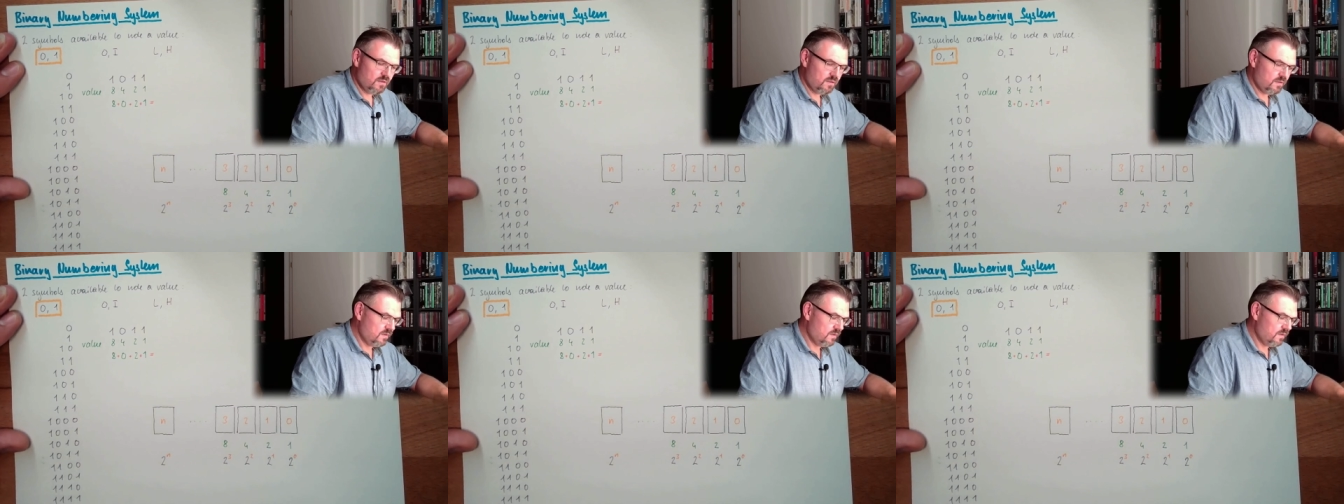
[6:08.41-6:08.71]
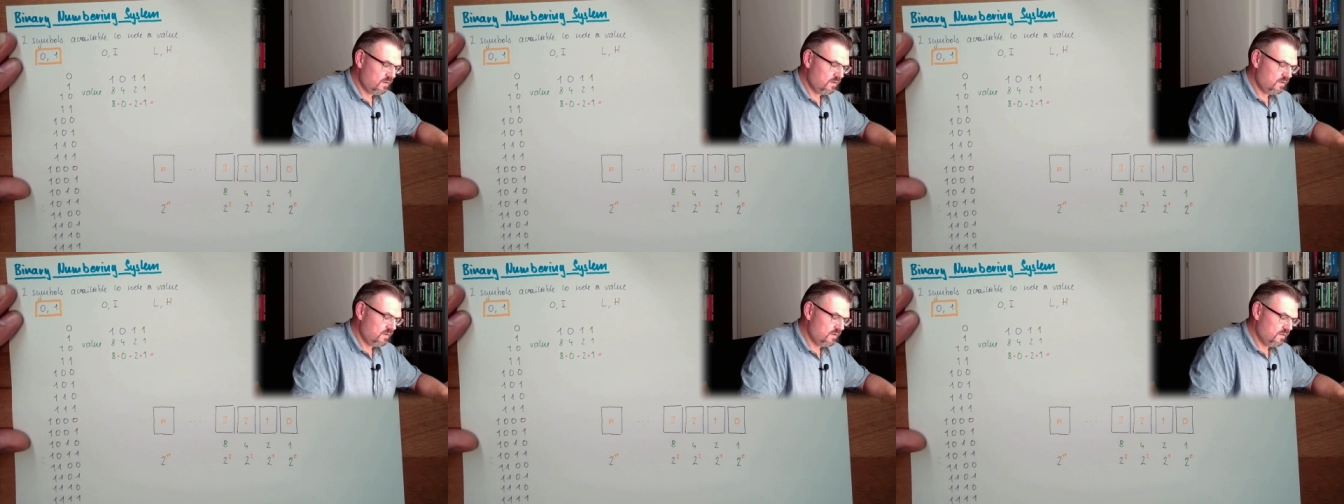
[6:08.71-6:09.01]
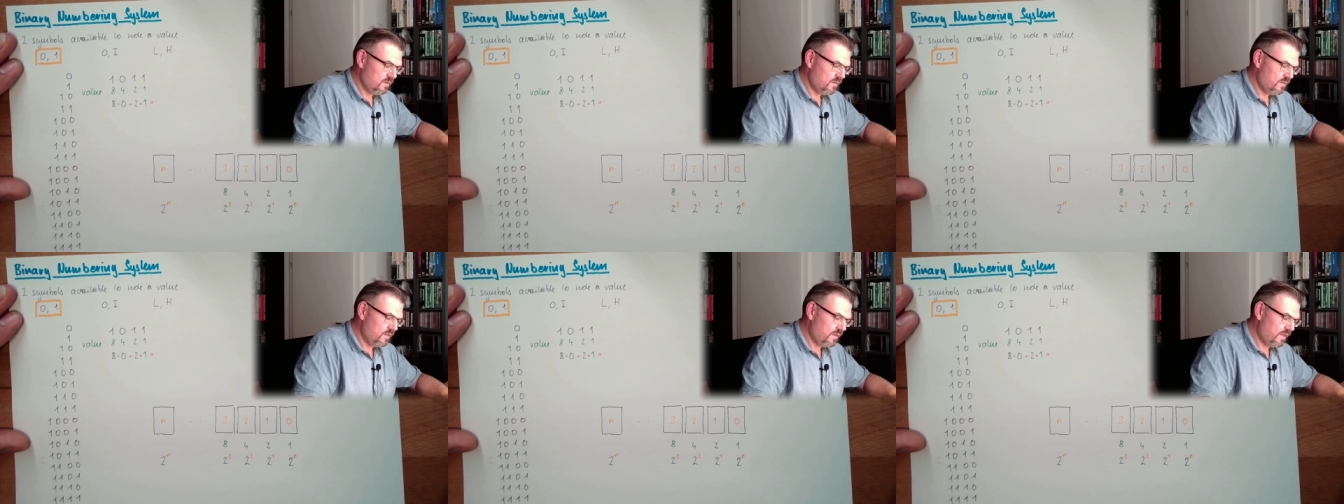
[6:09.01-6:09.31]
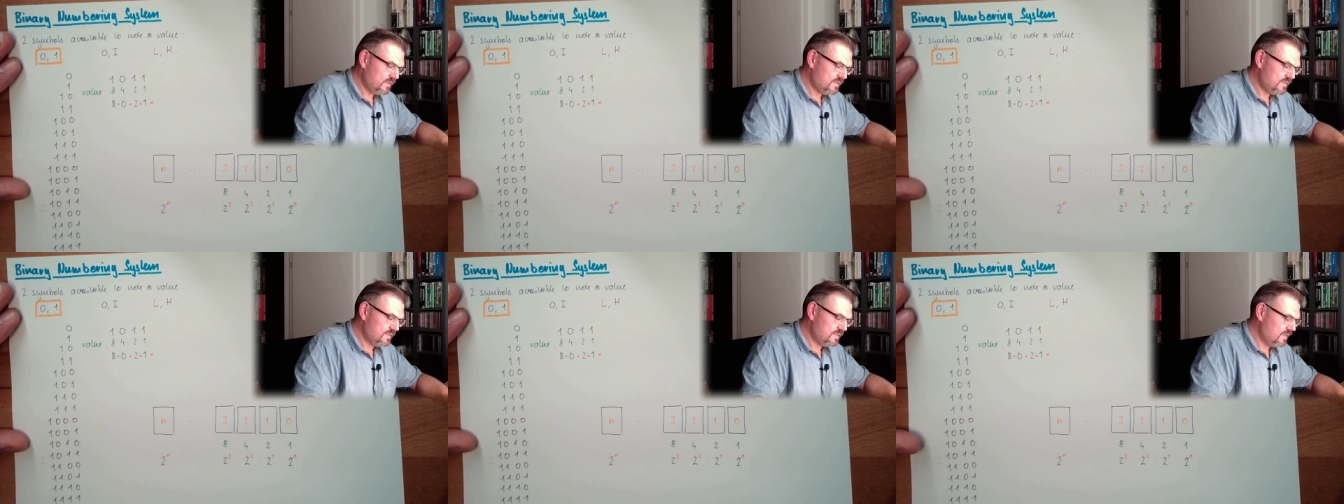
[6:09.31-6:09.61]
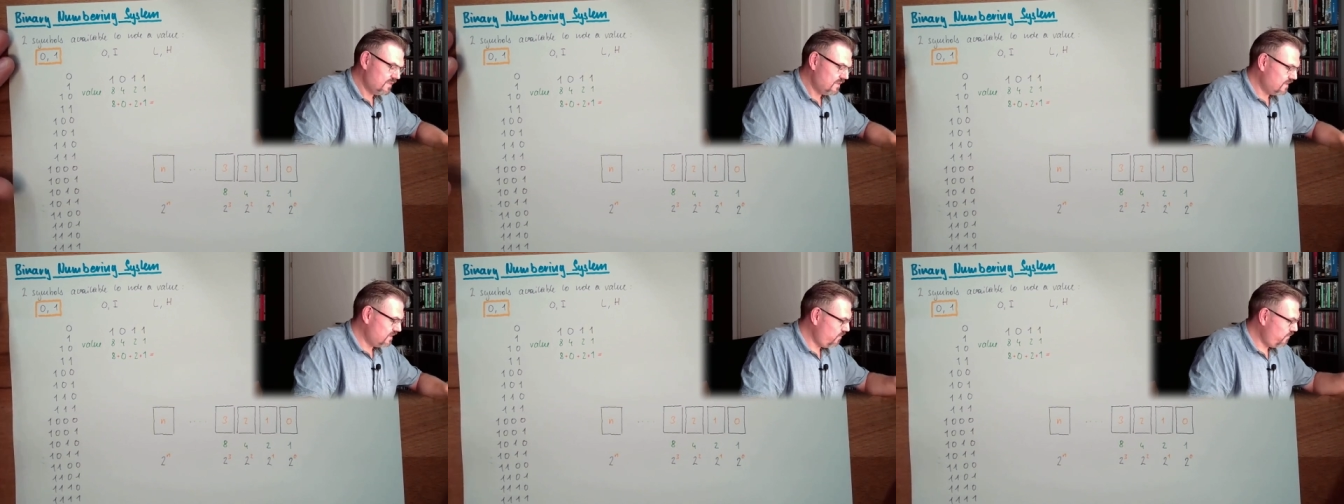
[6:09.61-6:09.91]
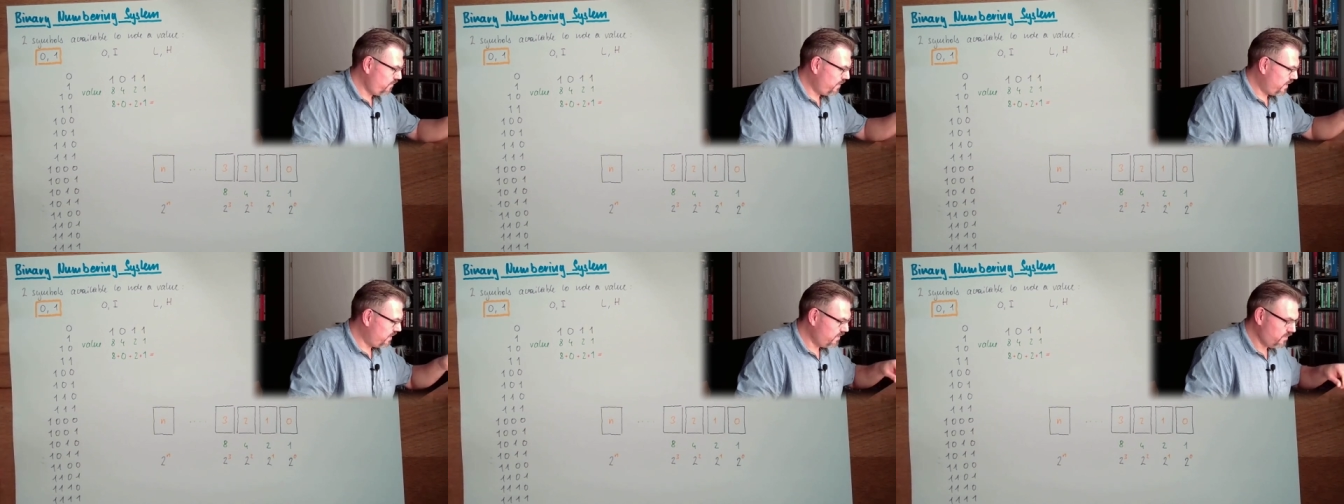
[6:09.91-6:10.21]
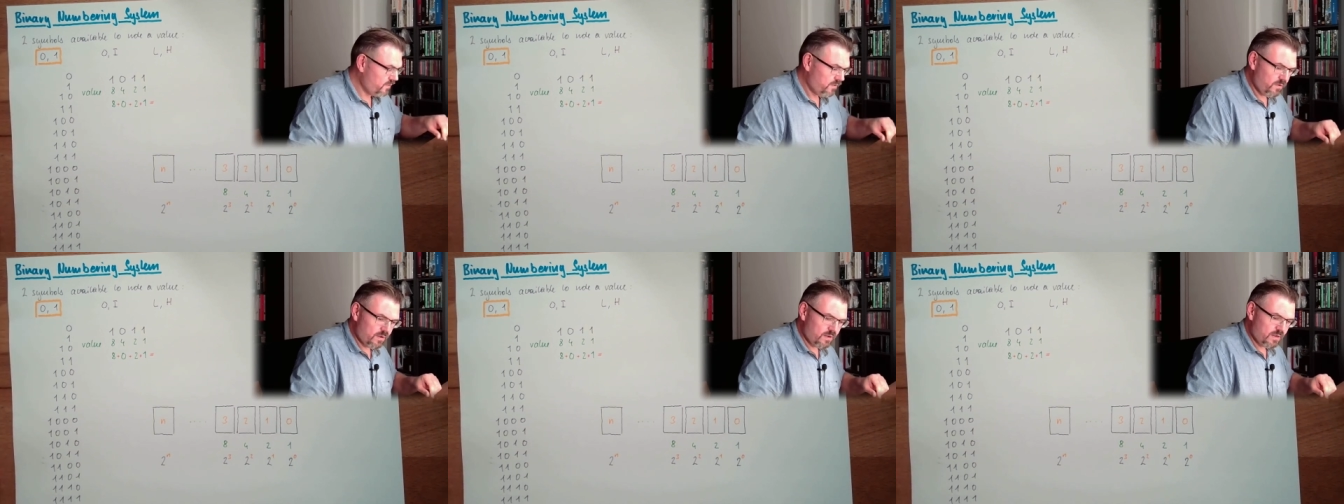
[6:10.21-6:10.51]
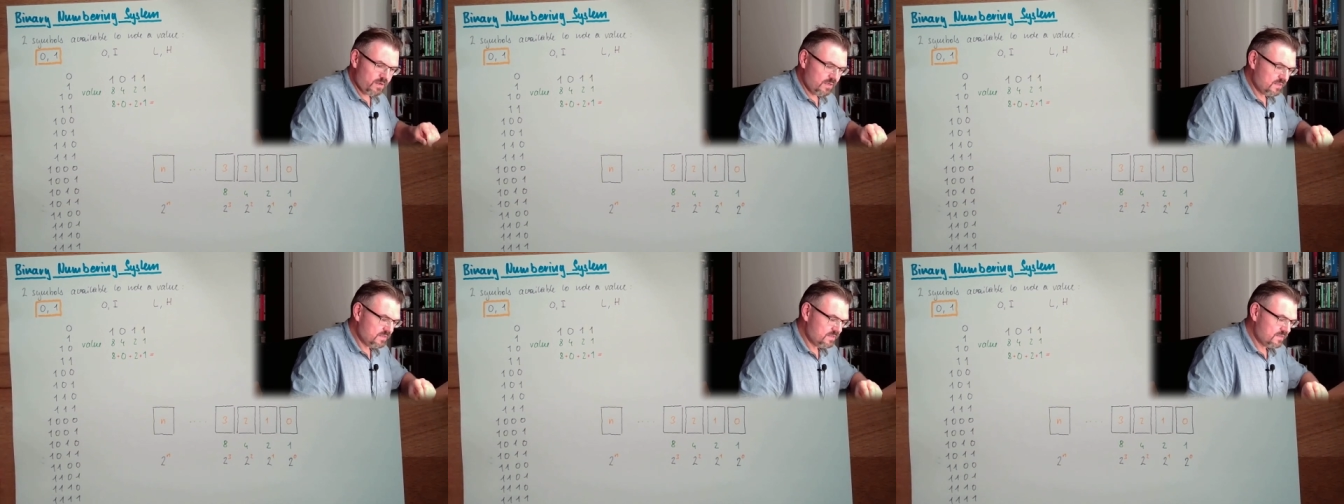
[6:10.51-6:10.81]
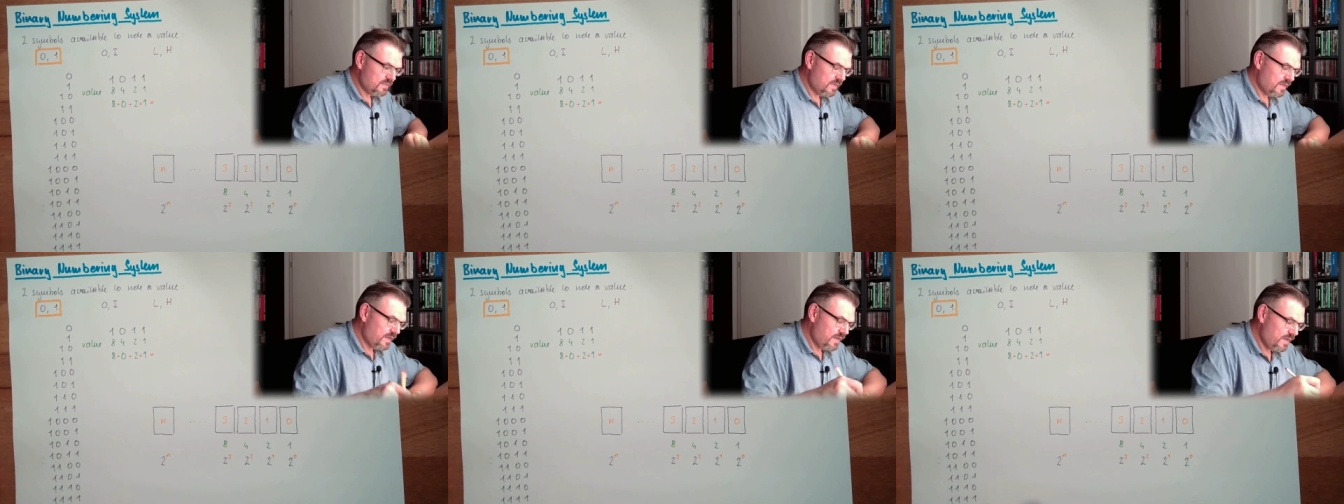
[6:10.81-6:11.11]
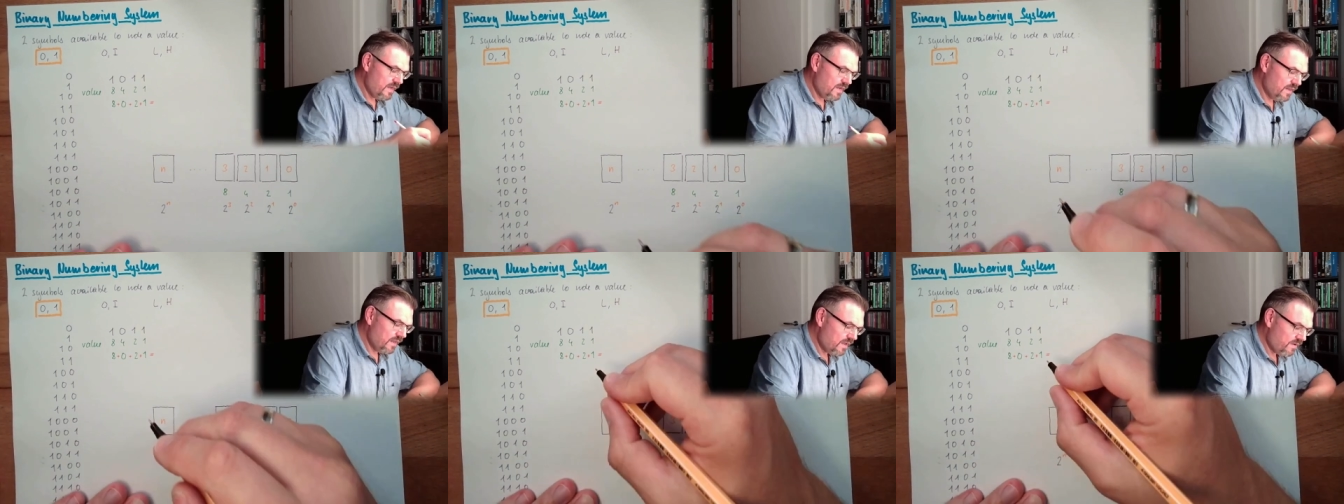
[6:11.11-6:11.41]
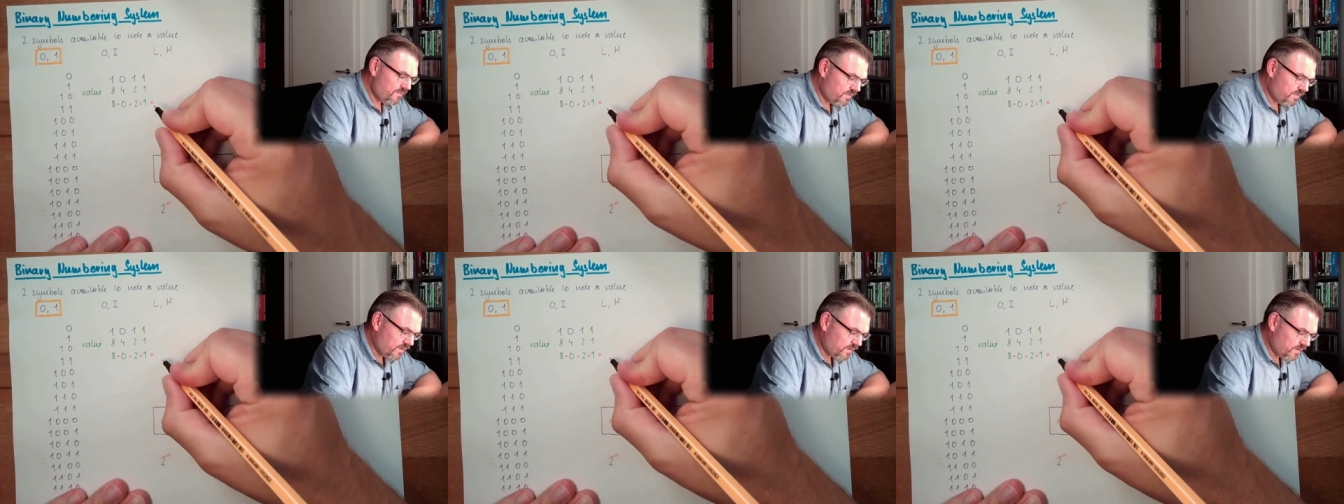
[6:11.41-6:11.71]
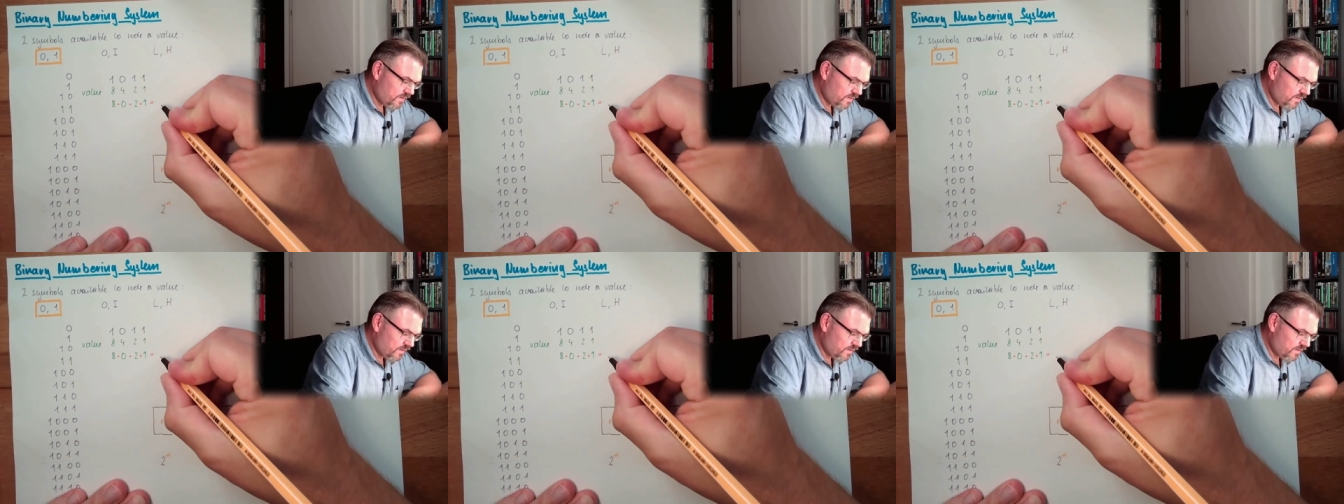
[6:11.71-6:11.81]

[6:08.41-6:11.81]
Yeah? That's the value is 11.